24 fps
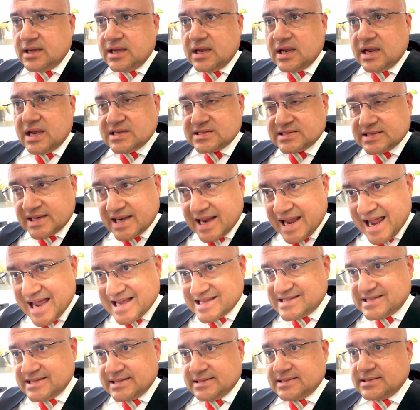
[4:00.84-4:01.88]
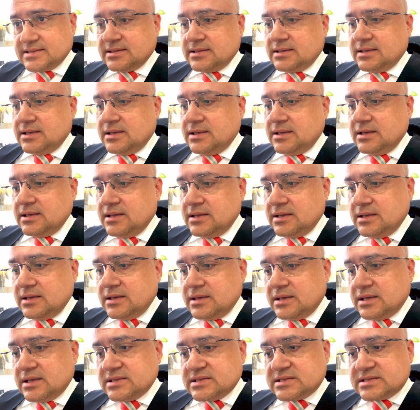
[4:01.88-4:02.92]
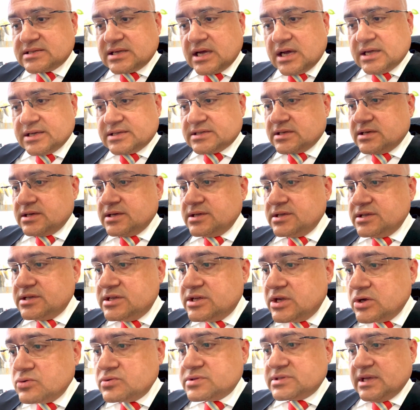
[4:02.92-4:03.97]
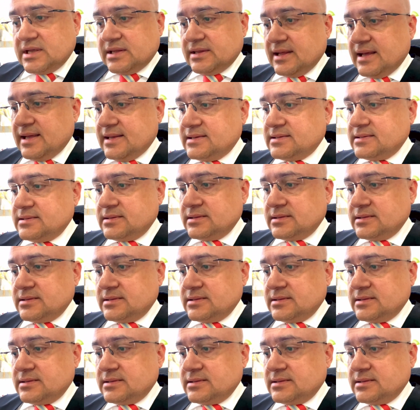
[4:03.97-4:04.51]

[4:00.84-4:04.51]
as an asset and start using that.